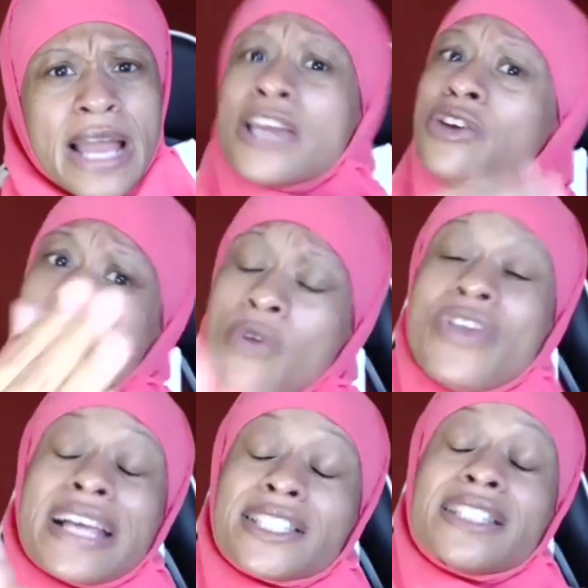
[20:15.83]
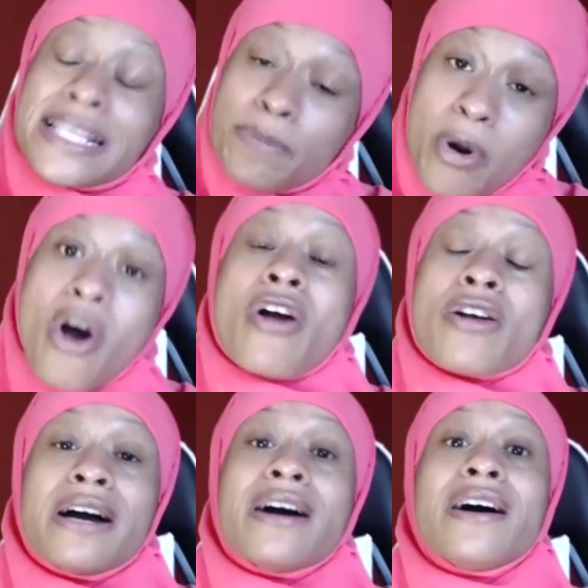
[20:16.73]
And you know, that's that's
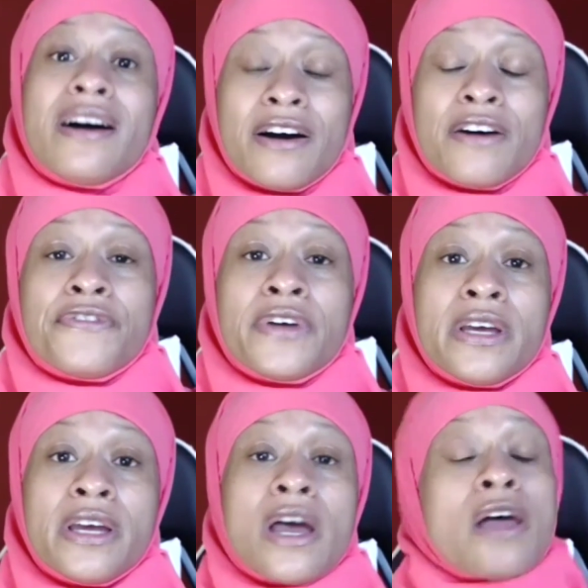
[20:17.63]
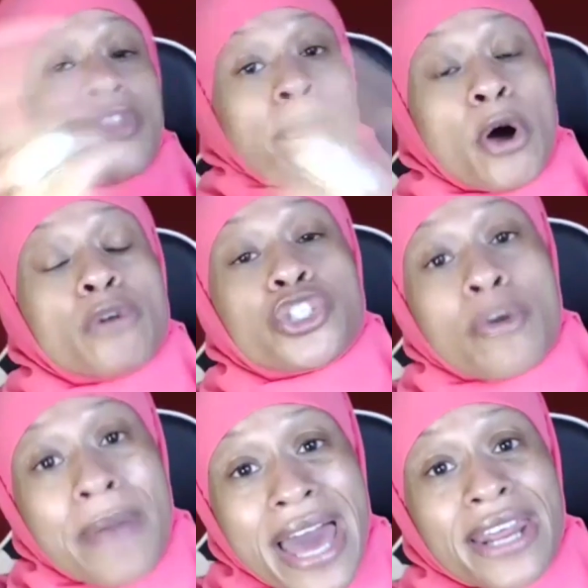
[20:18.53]
part of the
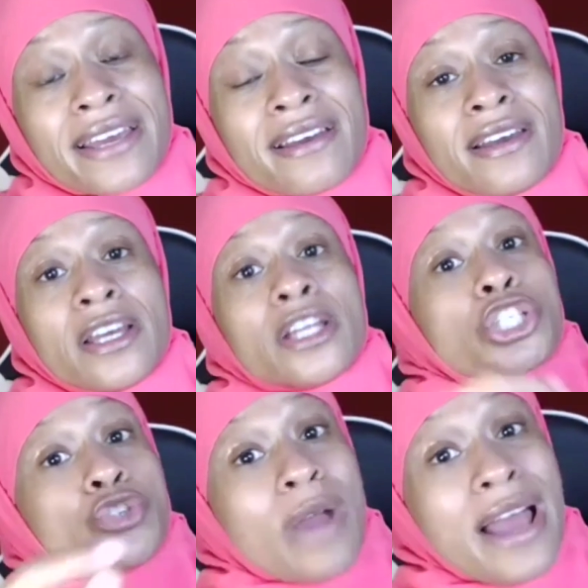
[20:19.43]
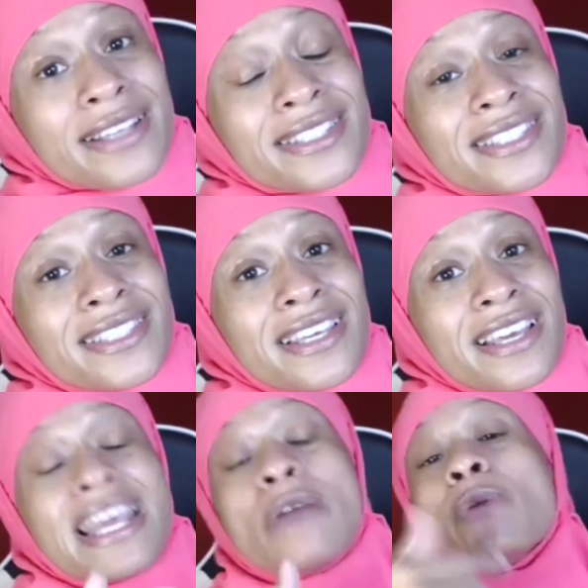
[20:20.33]
post-traumatic stress
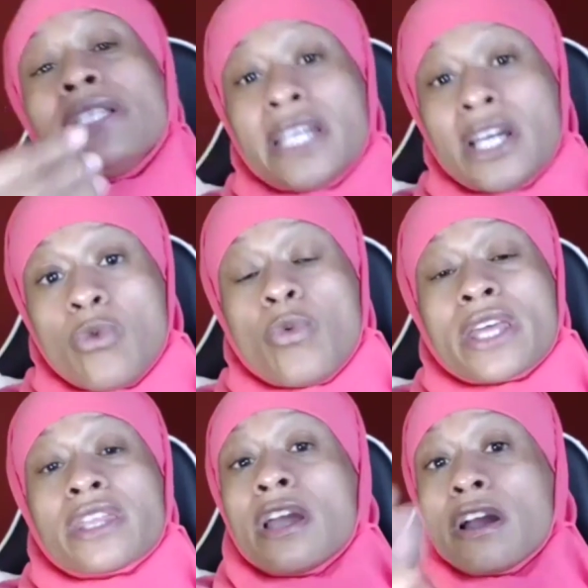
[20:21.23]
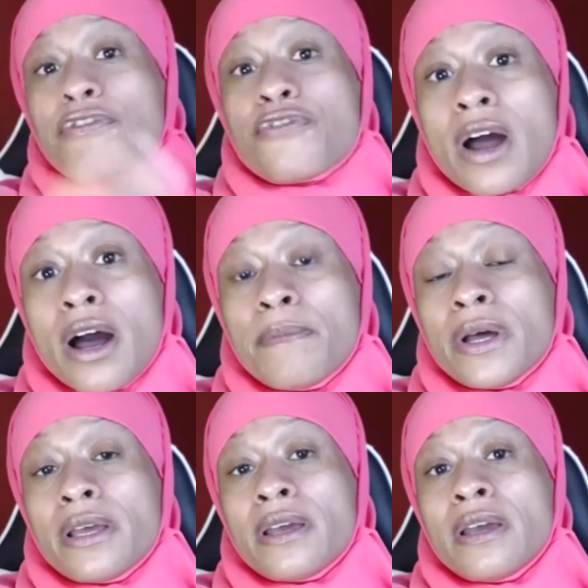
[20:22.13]
that we deal with
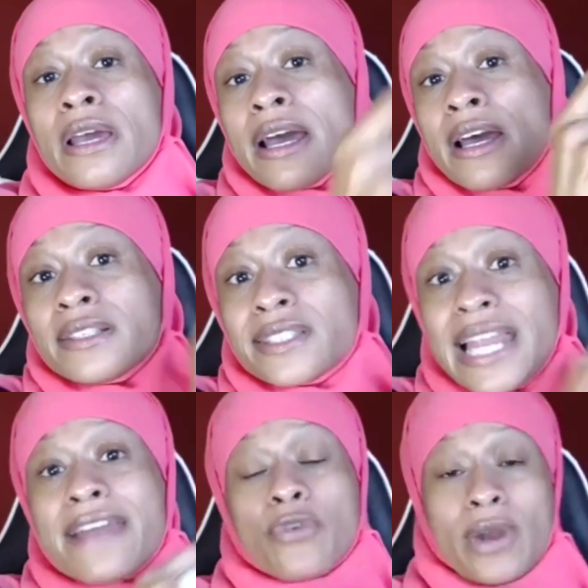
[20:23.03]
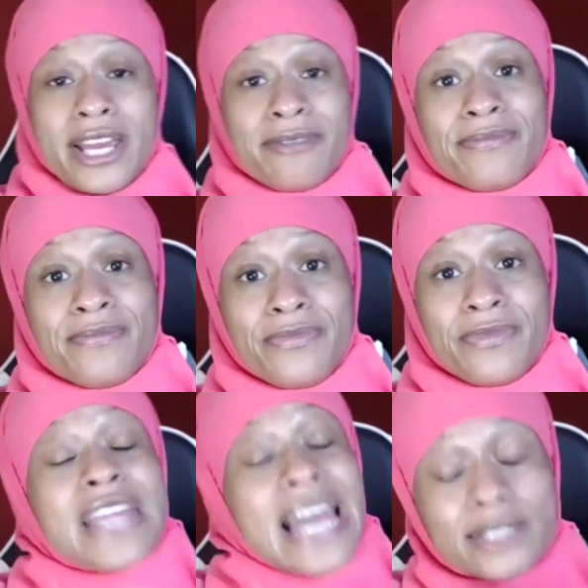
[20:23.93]
from slavery.
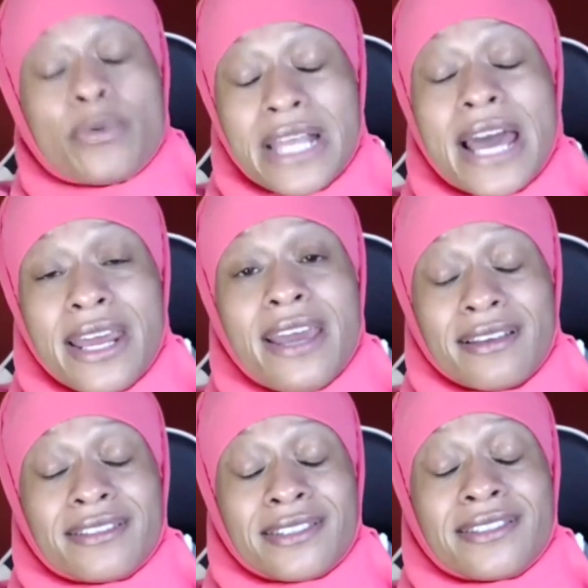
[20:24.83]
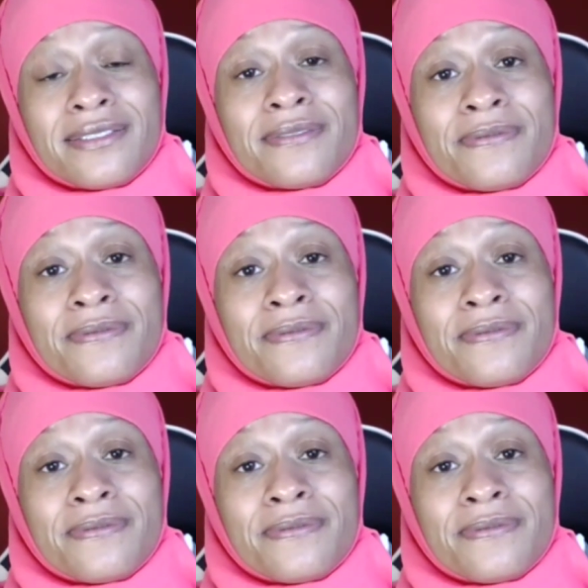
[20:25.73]
That's what that is.